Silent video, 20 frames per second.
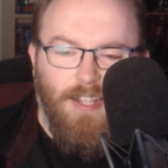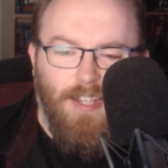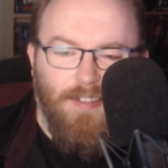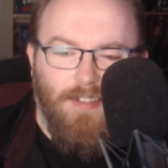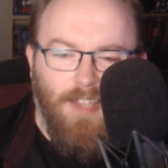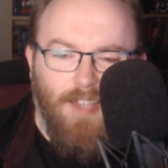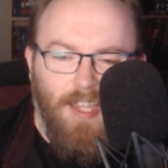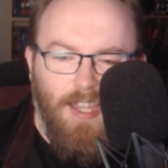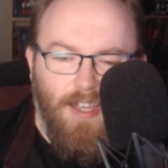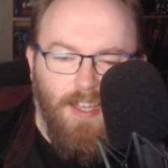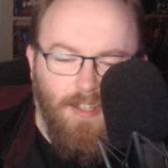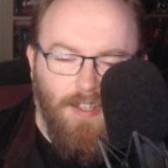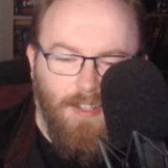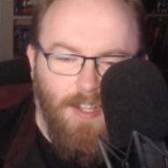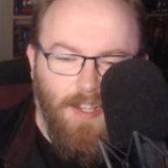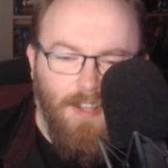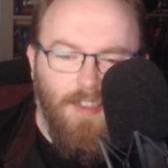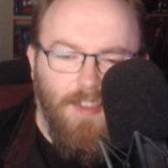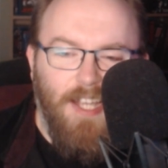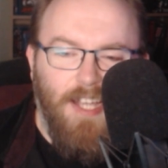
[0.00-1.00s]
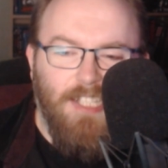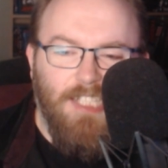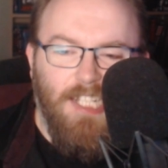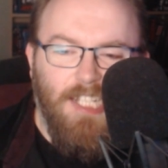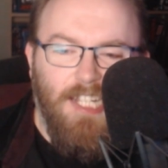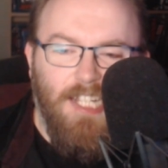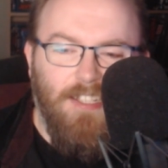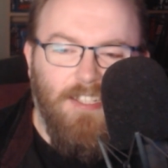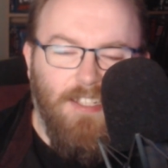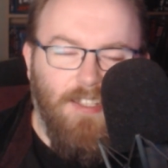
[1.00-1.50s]
data and things it
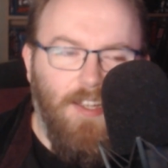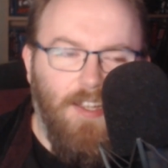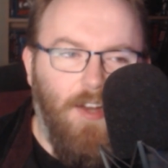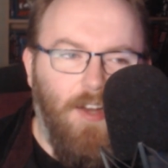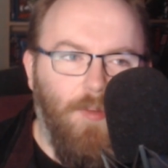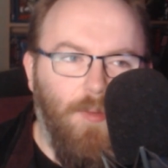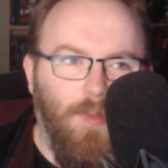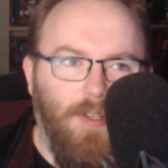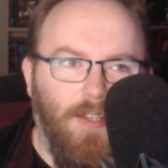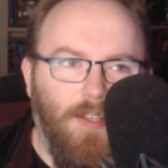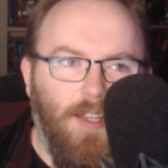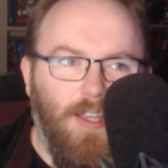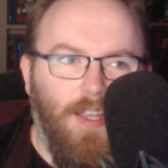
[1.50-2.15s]
can determine,